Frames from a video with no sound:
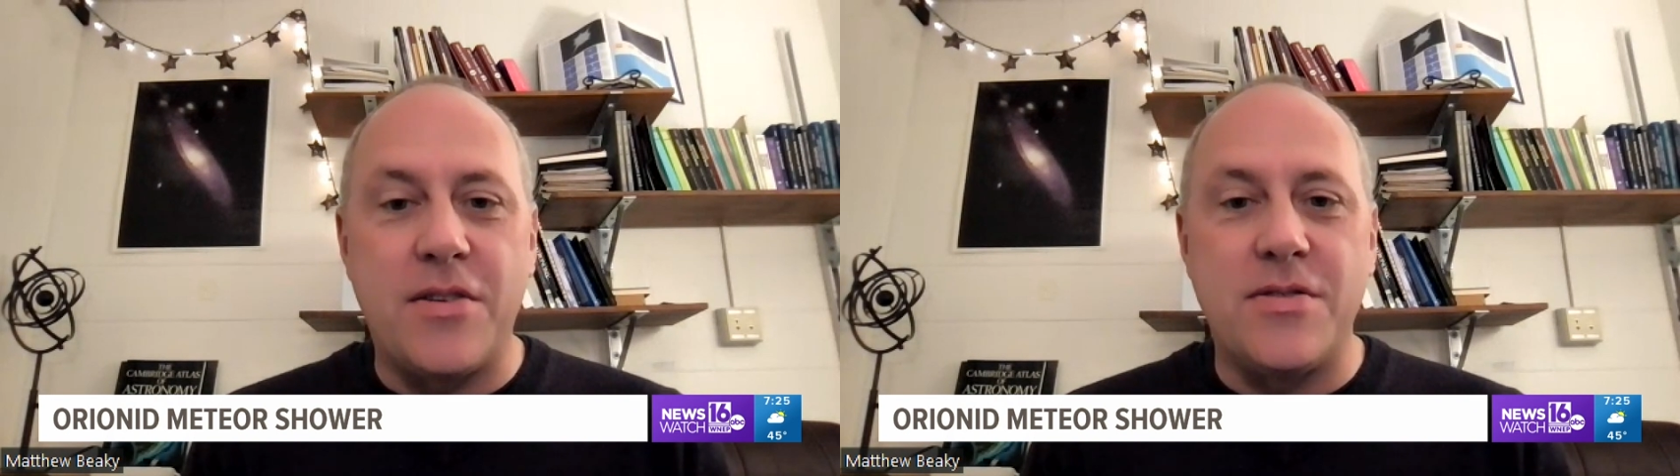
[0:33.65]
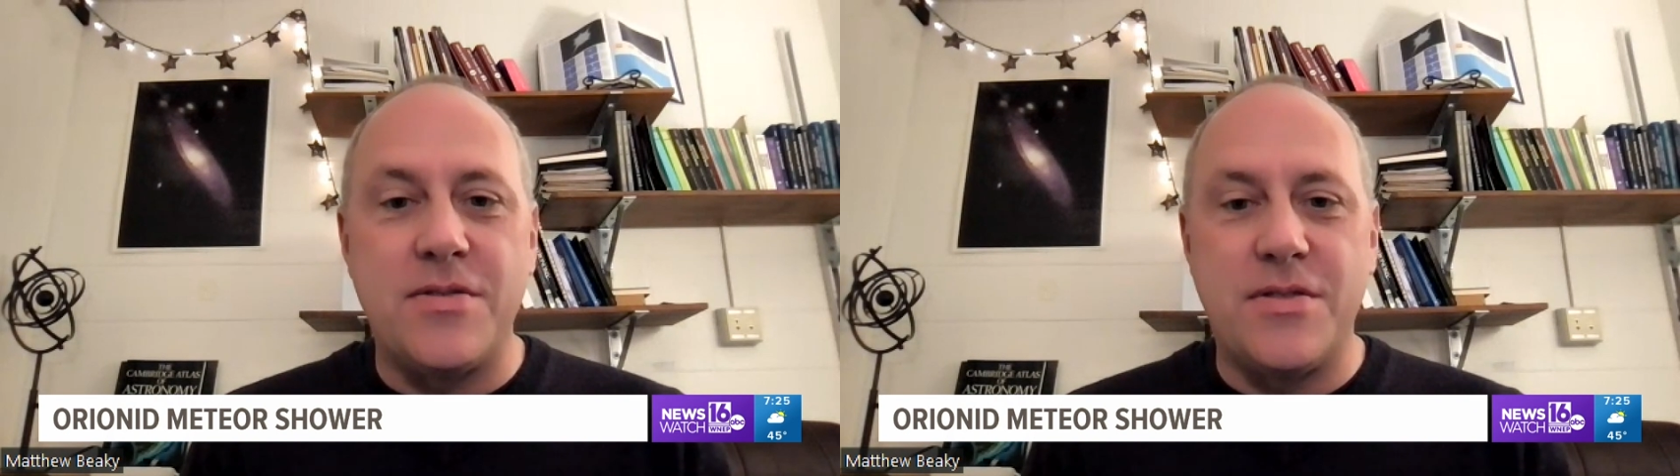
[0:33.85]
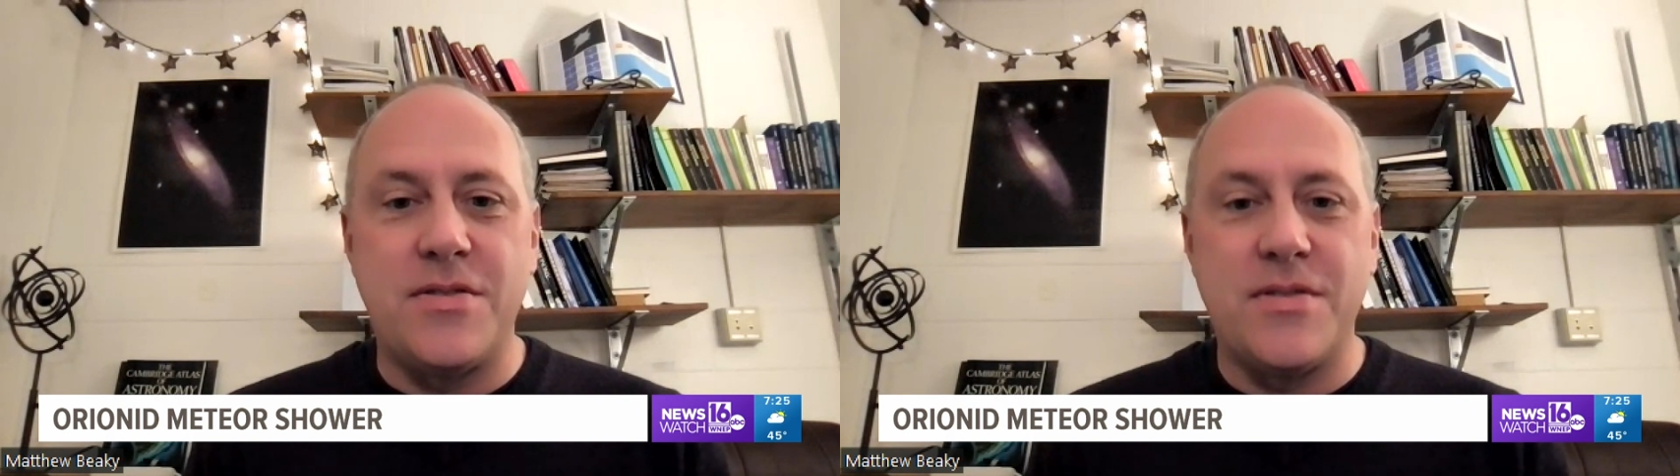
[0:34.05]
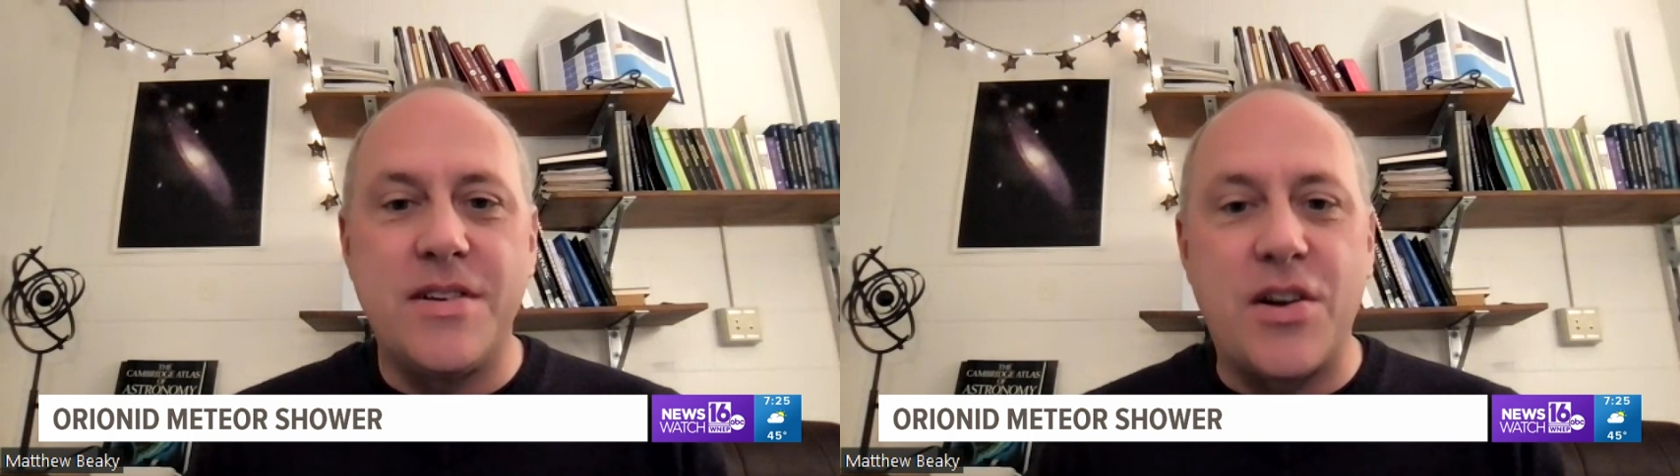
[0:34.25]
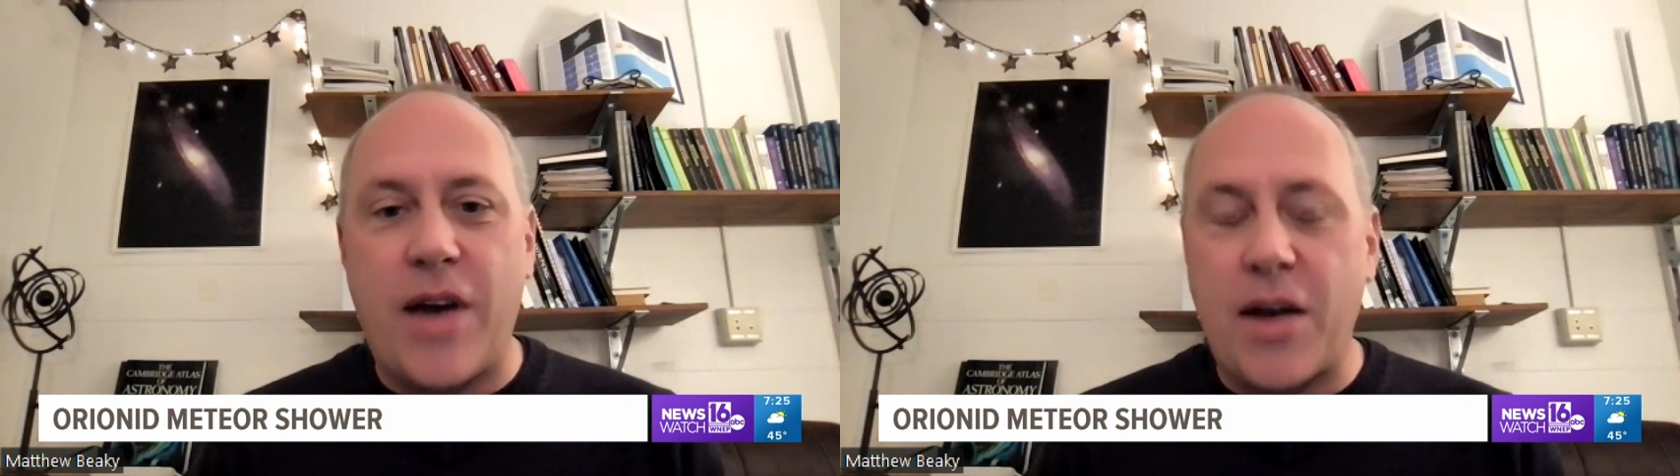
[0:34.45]
you'll you'll
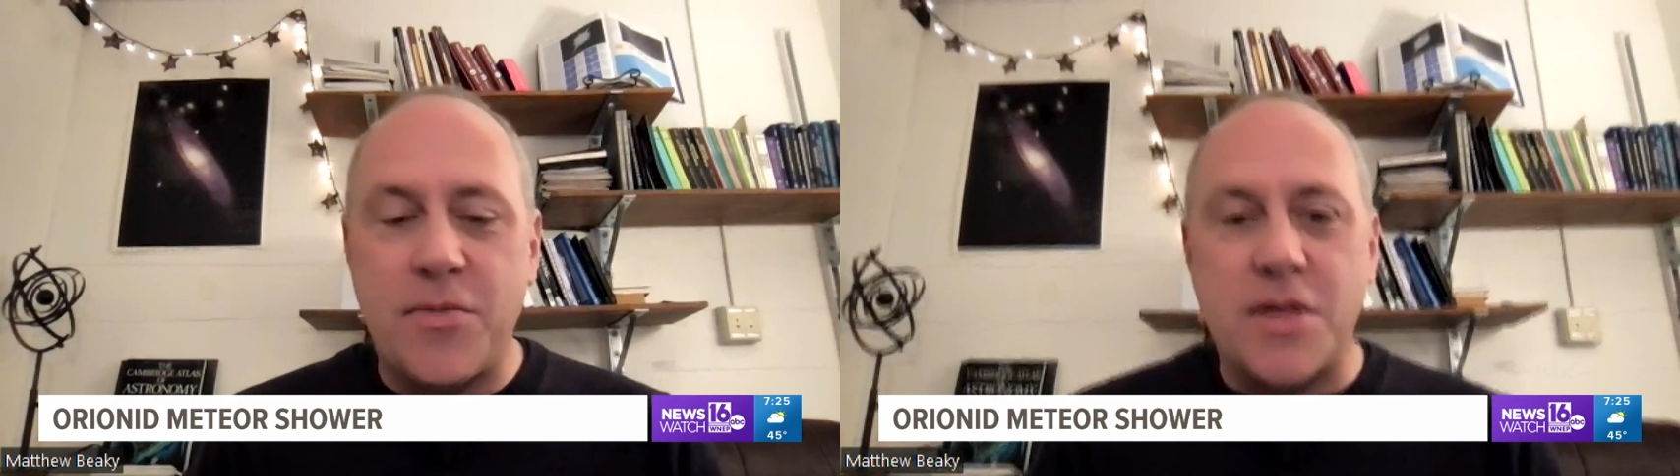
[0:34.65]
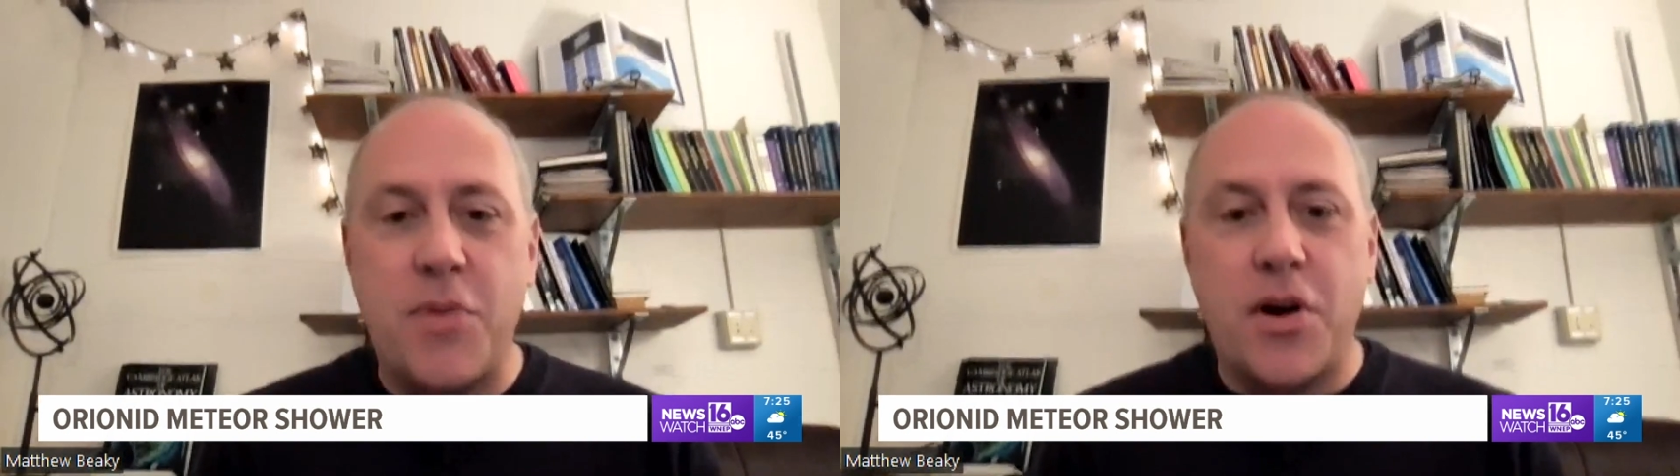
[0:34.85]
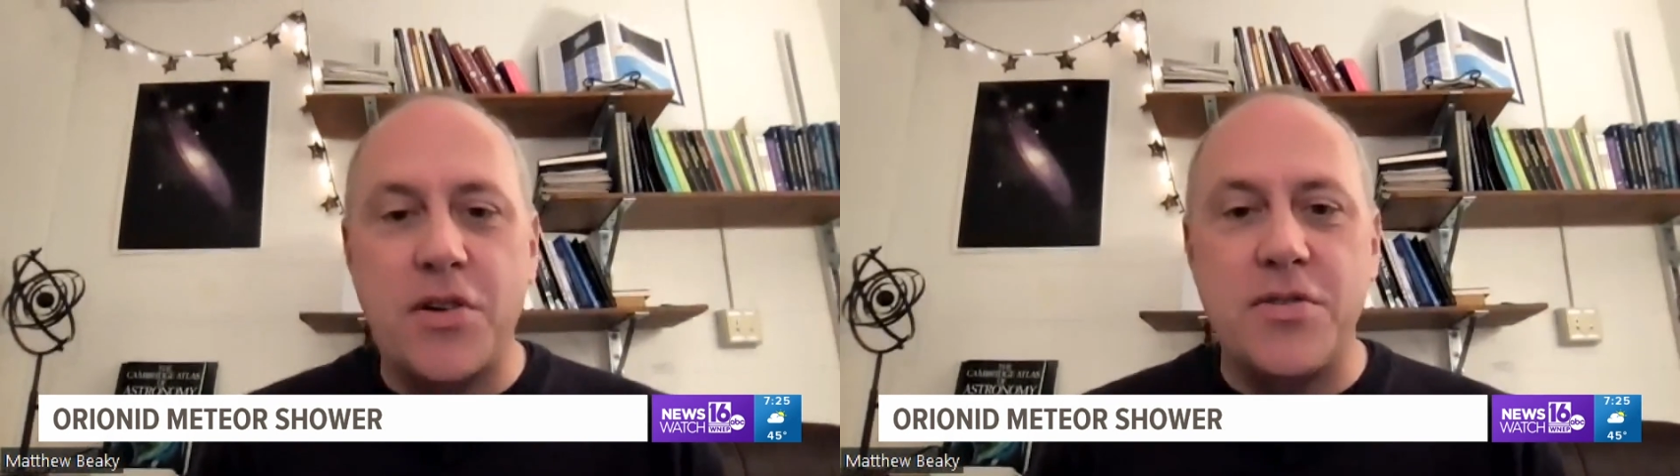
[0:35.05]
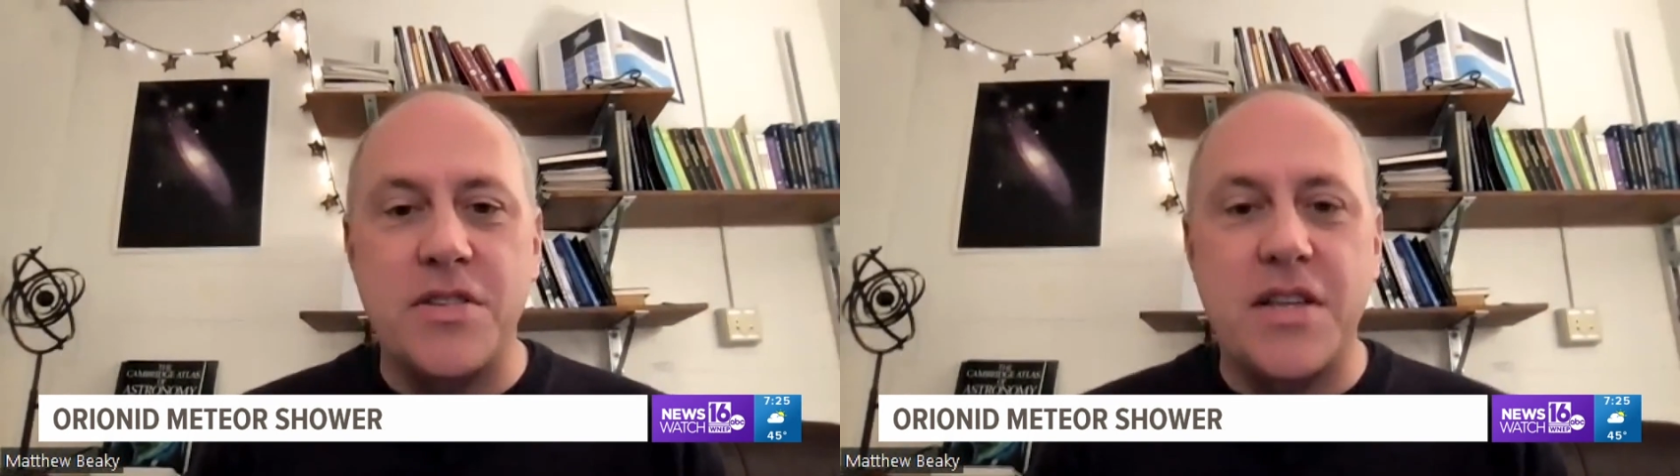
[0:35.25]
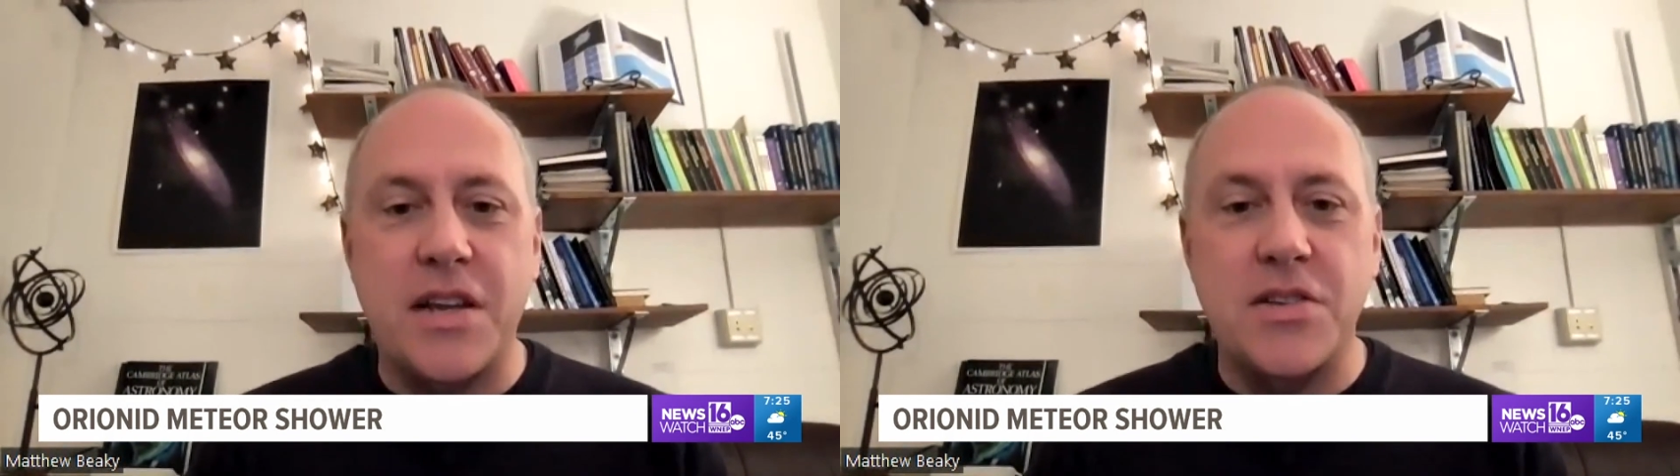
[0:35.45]
interact with the particles
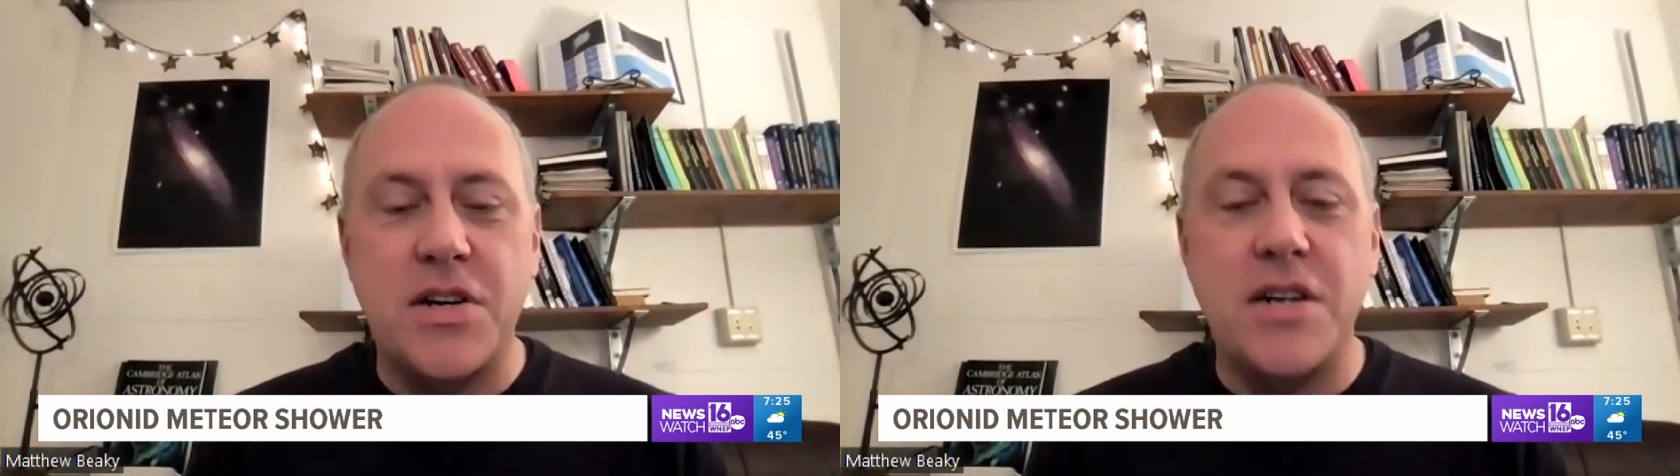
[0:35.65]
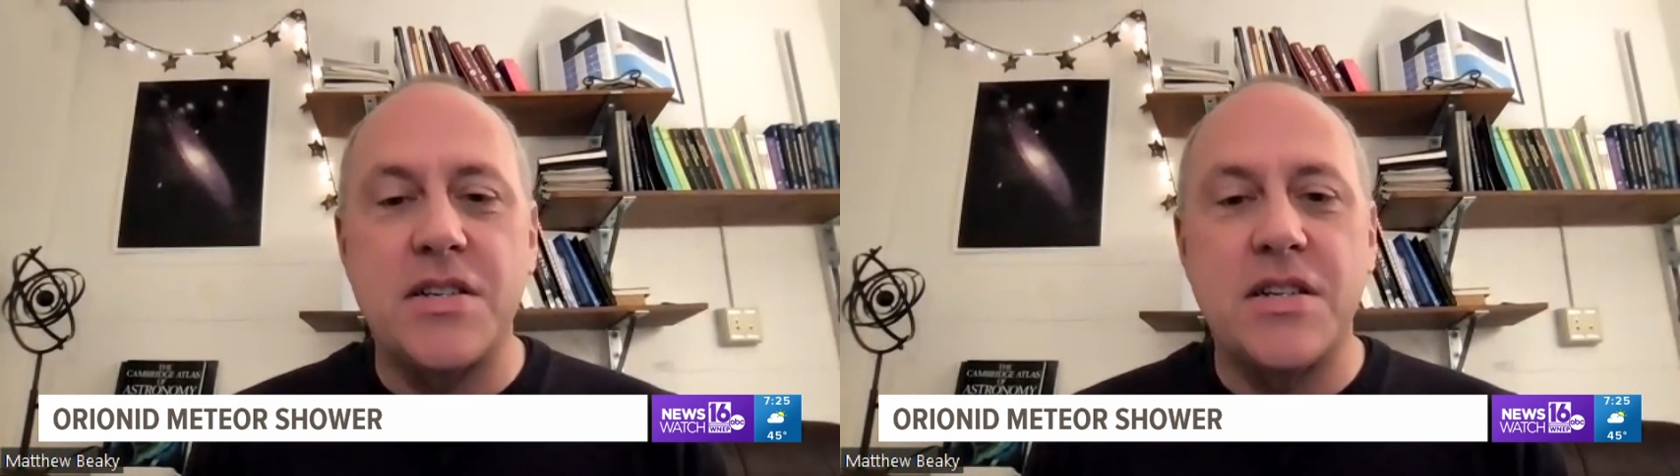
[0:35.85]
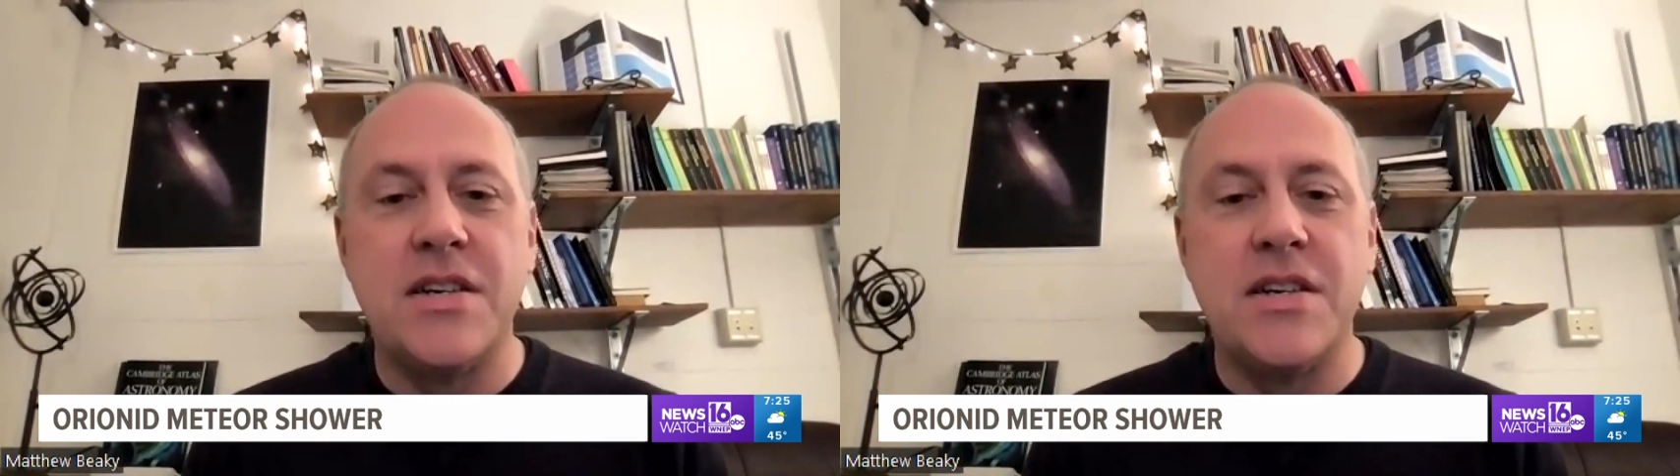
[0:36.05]
in that exhaust.